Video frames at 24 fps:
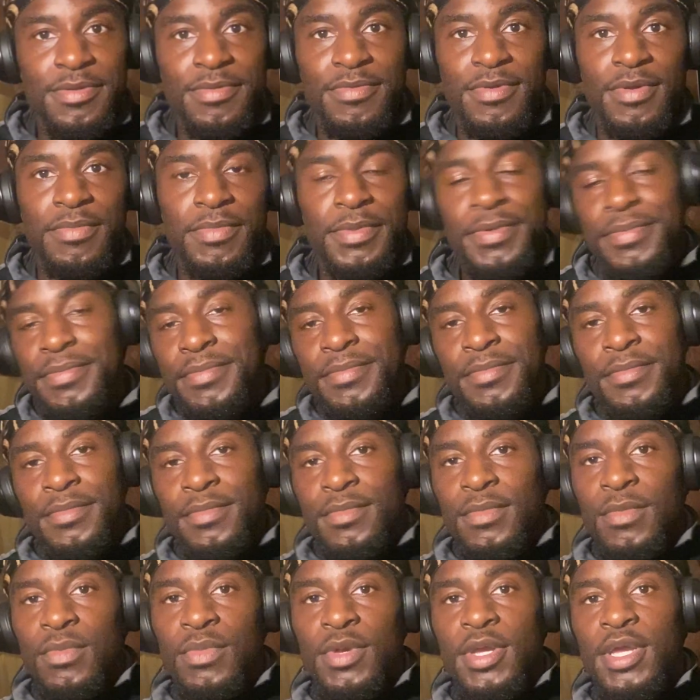Feel me?
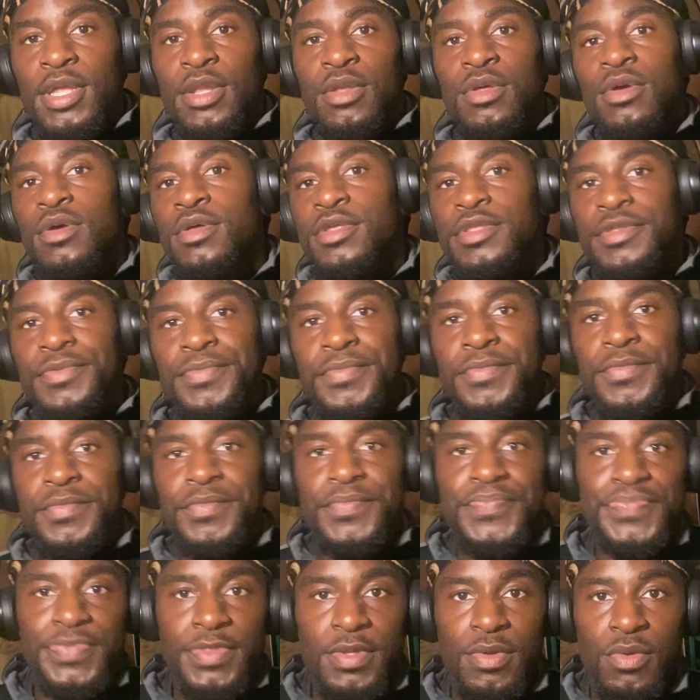You get lost
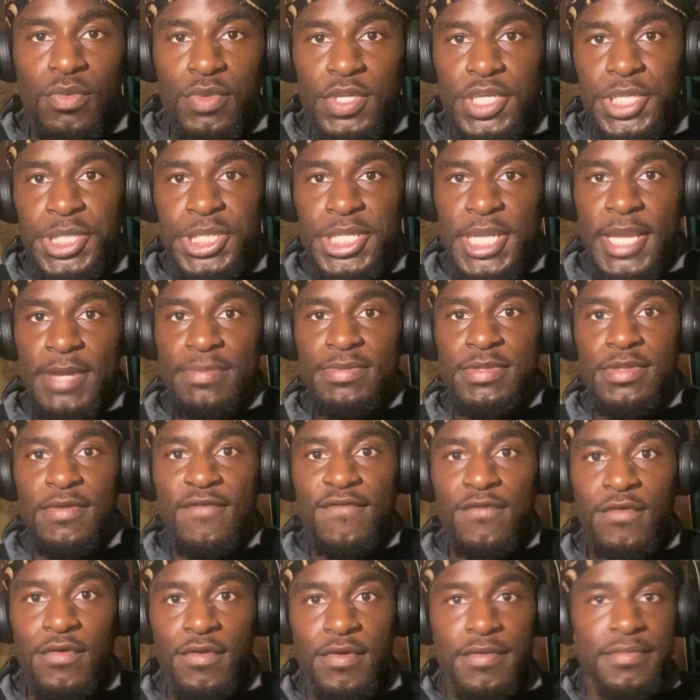with the shapes, the
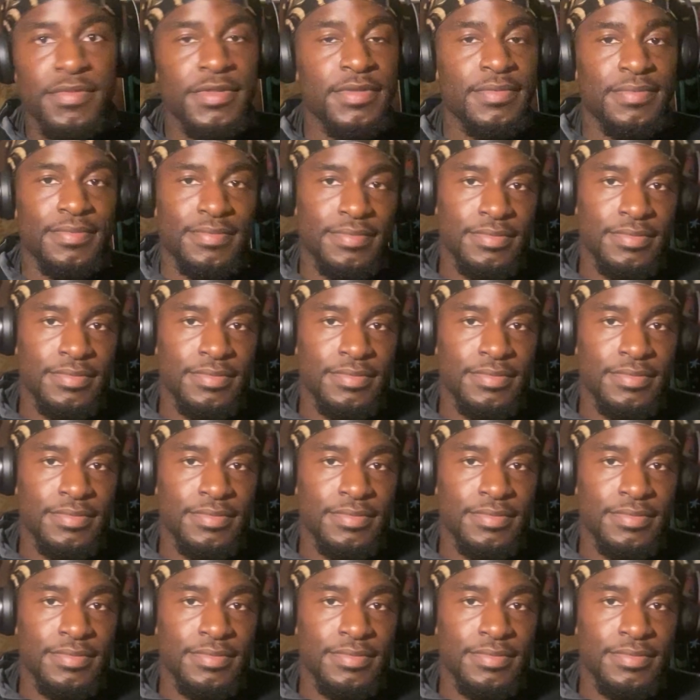forms,